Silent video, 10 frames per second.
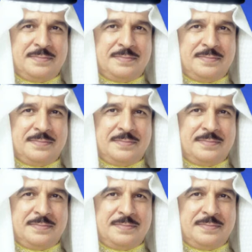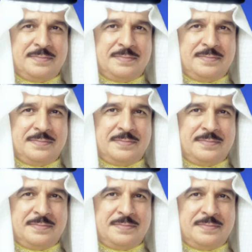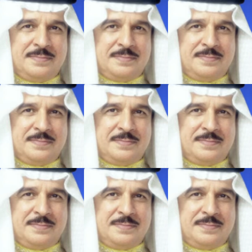[no speech]